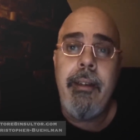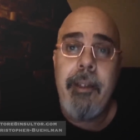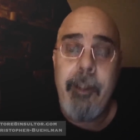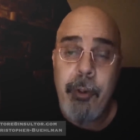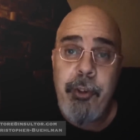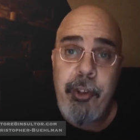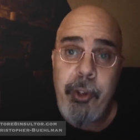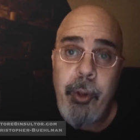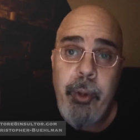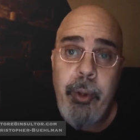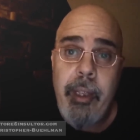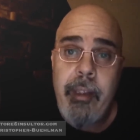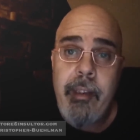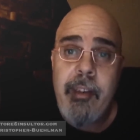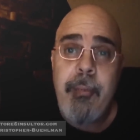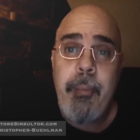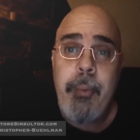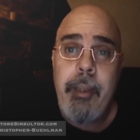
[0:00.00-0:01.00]
Your
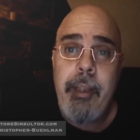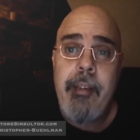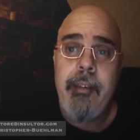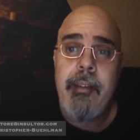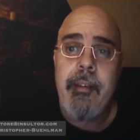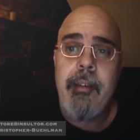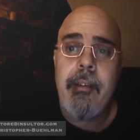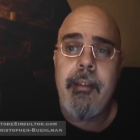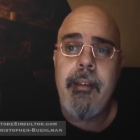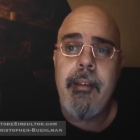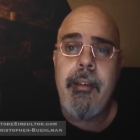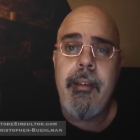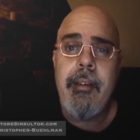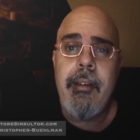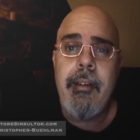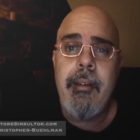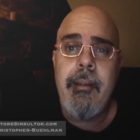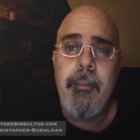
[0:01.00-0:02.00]
joking is pleasant,
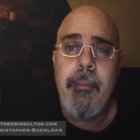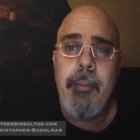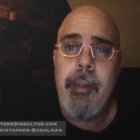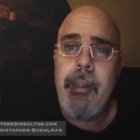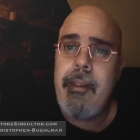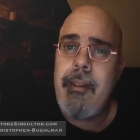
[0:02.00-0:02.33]
but